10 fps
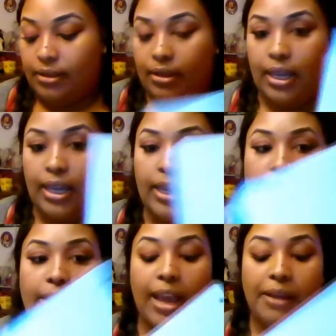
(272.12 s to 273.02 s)

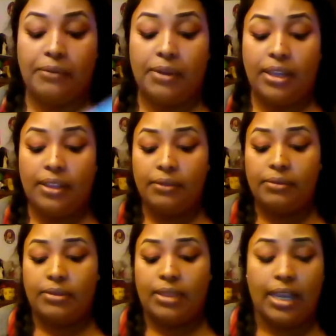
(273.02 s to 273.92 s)
And I, another
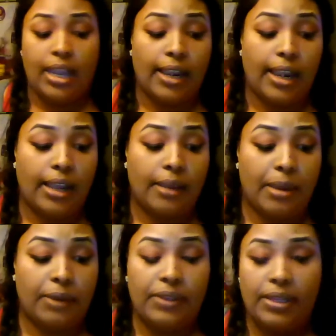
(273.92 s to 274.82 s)
thing I like
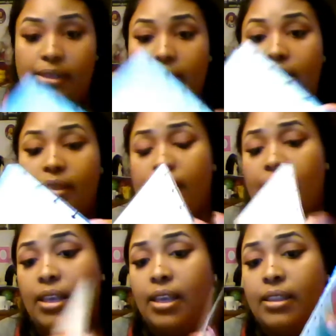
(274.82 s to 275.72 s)
about these is
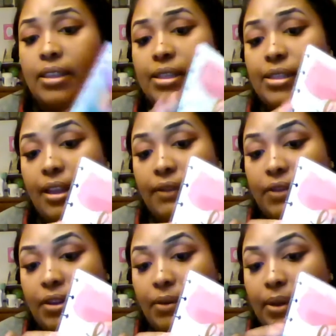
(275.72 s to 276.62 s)
this stuff,
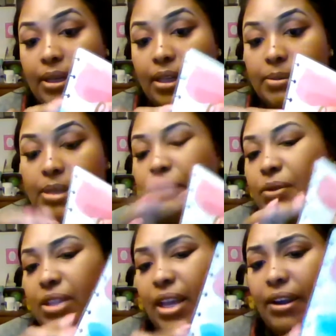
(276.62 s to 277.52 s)
you know, it clips off,
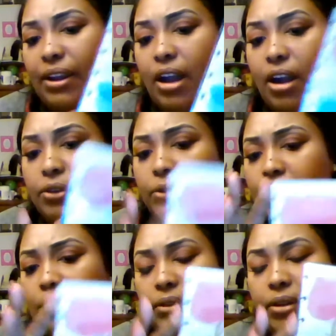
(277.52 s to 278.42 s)
which the Erin
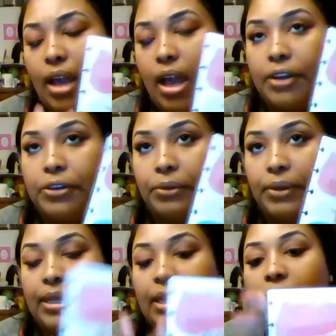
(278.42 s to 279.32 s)
Condren,
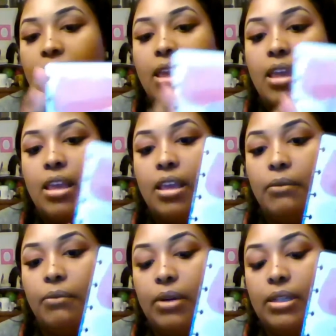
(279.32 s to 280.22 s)
Condren
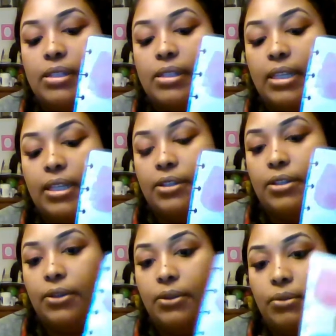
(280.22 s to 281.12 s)
ones did
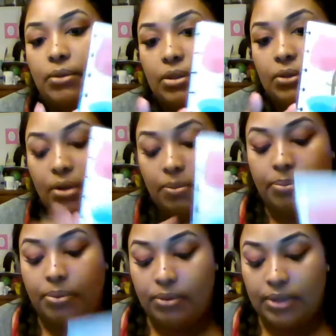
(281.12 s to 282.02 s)
too. You can
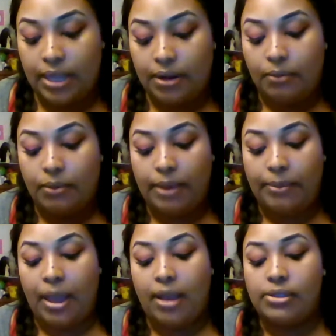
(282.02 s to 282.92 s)
pull that away.
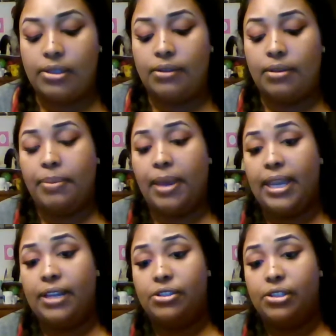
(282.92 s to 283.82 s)
But also the
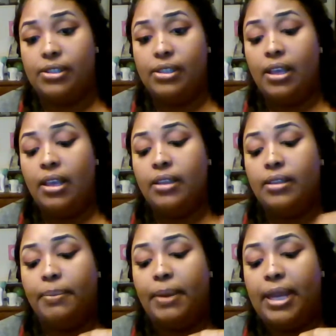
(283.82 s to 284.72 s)
pages.
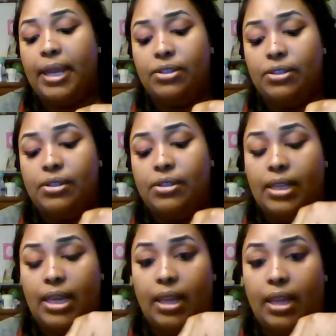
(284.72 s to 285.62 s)
The pages
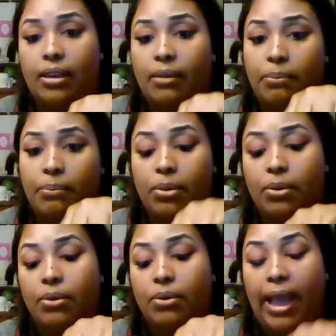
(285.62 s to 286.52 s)
can
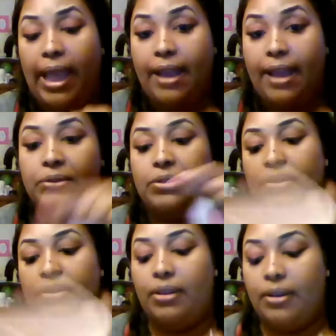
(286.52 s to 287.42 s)
pull out,
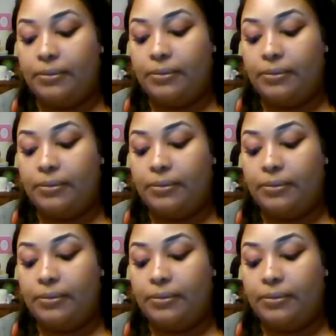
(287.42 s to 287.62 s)
you know.